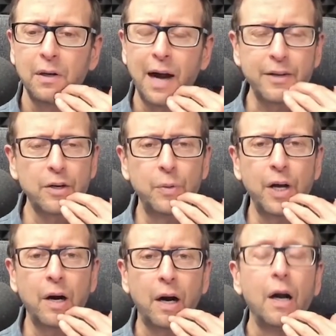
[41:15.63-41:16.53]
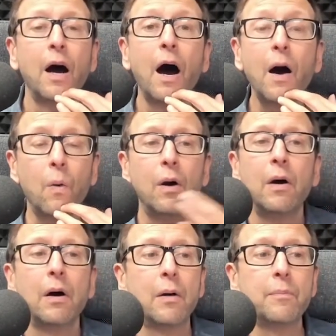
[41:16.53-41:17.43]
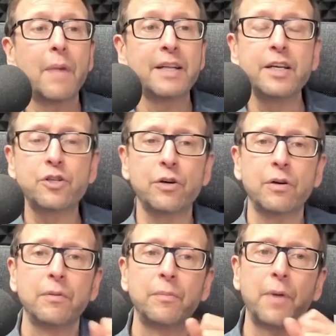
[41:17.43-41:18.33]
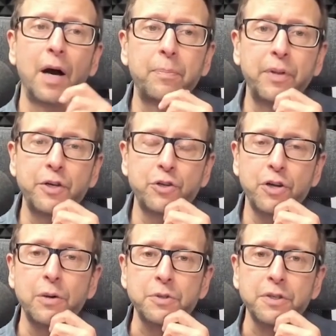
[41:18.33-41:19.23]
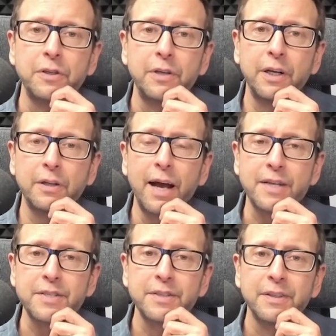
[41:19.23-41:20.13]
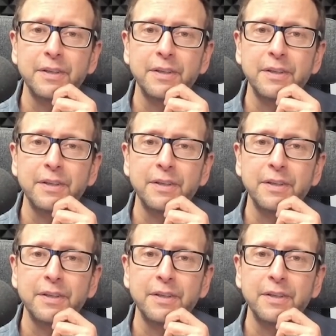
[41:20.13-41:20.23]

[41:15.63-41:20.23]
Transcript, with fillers: How do you know who we are? Oh, my teacher plays your shows in class.